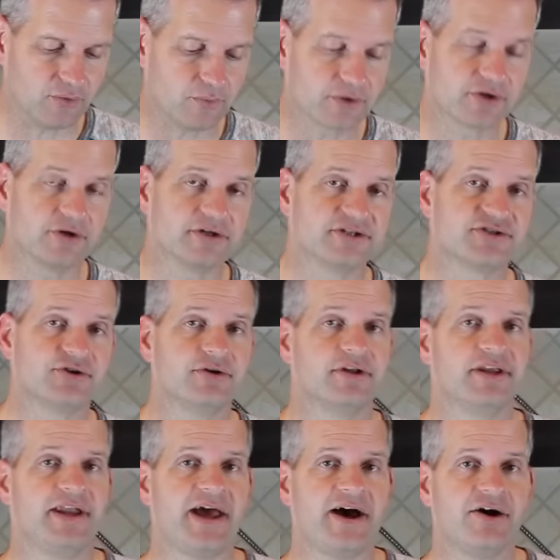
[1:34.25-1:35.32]
we're going to turn
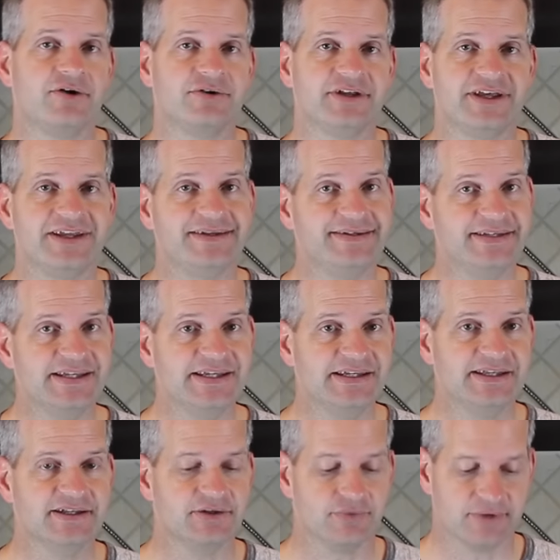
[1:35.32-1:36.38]
it out and knead
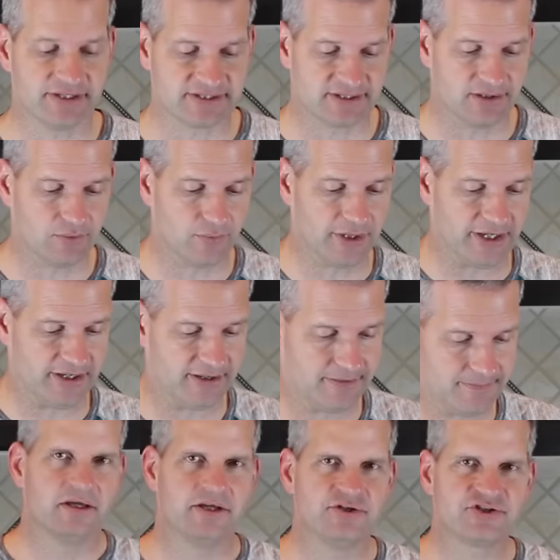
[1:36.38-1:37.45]
it the rest of the way.
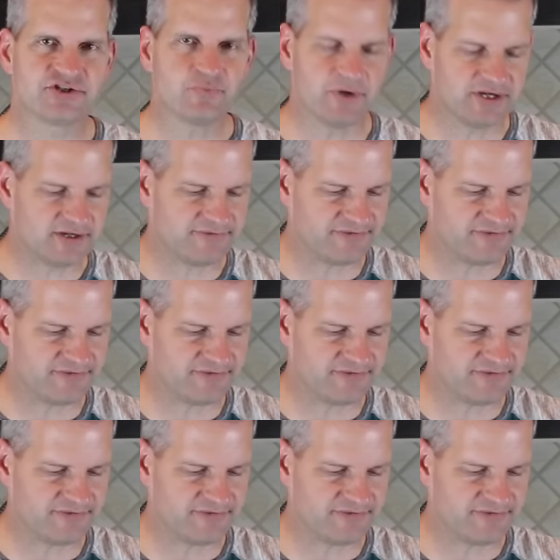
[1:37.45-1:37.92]
And you just want to